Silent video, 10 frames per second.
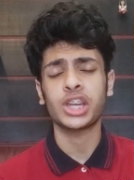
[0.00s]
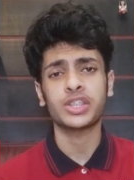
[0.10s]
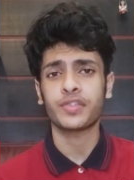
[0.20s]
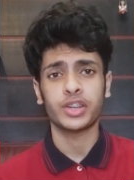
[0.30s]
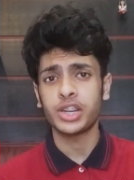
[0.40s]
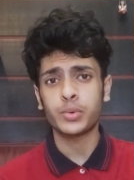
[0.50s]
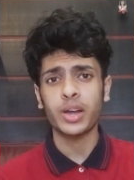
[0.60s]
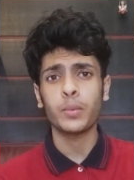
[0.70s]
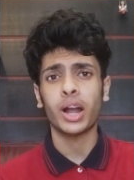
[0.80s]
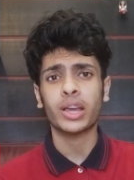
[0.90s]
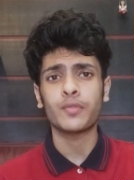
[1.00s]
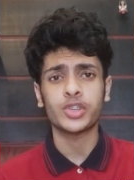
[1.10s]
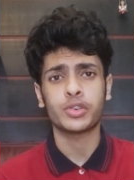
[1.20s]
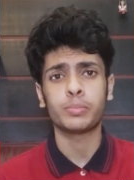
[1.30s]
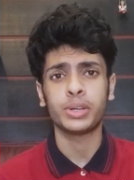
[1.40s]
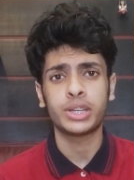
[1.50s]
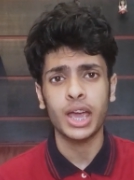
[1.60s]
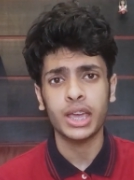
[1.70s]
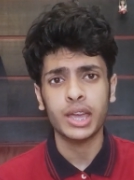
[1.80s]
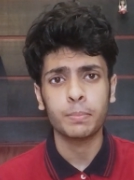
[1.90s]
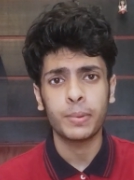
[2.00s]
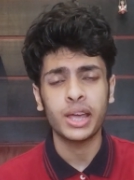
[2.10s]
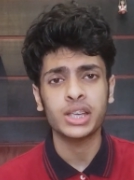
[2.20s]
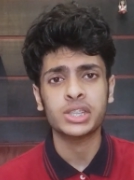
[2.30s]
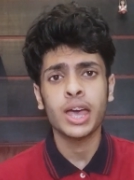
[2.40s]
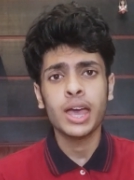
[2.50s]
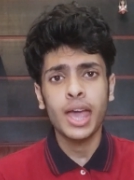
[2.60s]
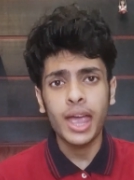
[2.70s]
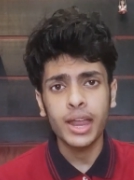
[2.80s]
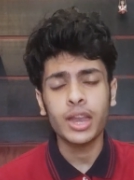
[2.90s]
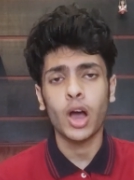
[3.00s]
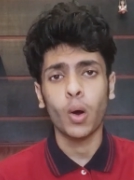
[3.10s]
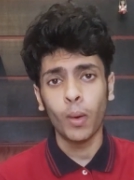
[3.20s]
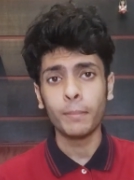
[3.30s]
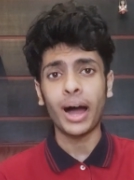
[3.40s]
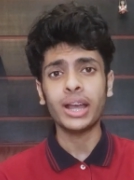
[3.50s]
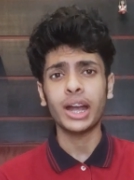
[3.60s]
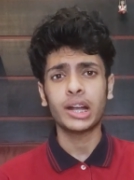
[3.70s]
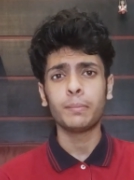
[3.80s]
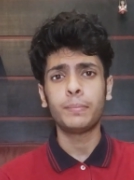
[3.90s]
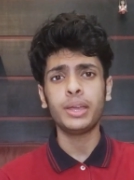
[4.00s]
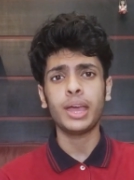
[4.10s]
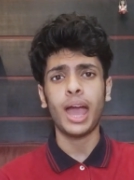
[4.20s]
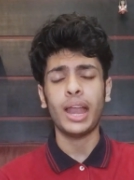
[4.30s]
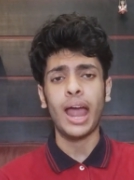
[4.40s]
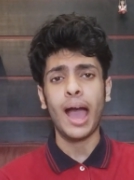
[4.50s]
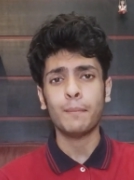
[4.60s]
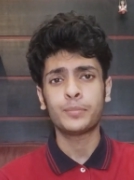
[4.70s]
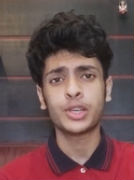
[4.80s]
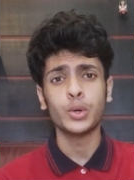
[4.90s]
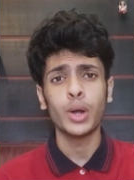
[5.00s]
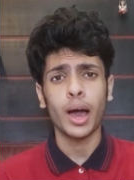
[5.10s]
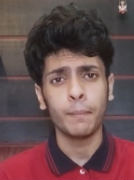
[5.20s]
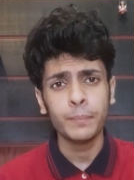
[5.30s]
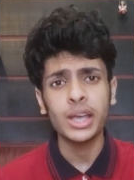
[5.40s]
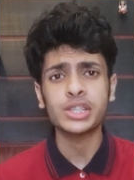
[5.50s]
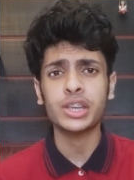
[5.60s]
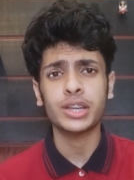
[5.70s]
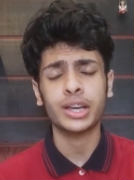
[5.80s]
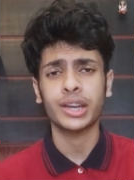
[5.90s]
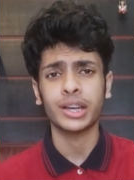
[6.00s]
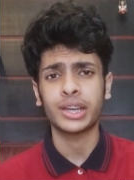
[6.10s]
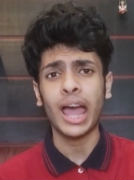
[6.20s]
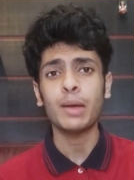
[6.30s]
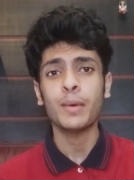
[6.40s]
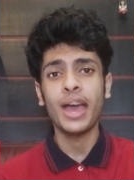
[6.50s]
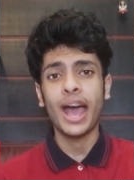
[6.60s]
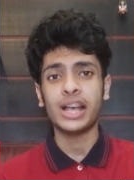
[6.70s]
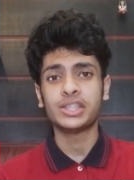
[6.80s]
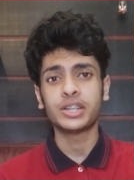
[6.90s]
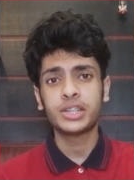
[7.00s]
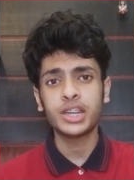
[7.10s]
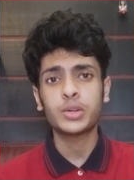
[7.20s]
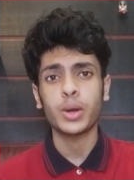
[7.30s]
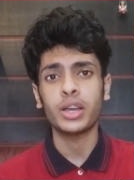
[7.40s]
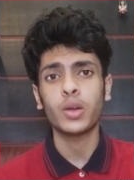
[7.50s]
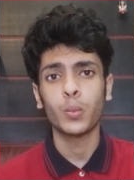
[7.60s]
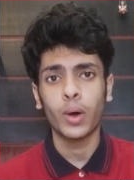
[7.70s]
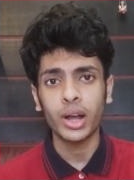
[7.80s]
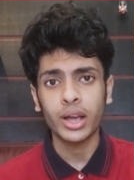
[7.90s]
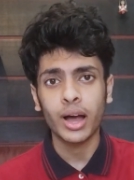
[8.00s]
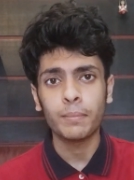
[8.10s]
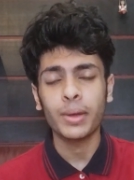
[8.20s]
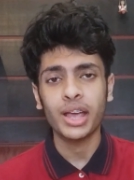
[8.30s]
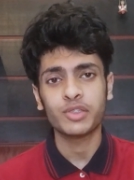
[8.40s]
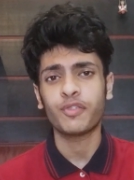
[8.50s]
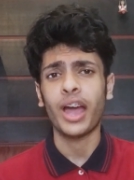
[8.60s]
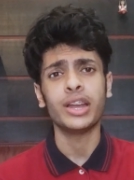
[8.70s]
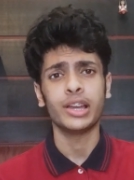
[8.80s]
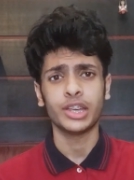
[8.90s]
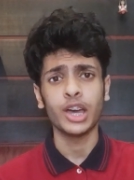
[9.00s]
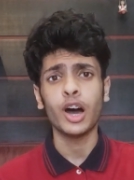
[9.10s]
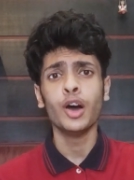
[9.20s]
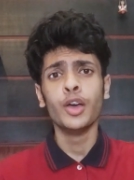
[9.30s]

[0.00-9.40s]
stage of the T twenty World Cup, which will be taking place in Oman. It will be an absolute amazing cricketing time as the T twenty World Cup is finally here.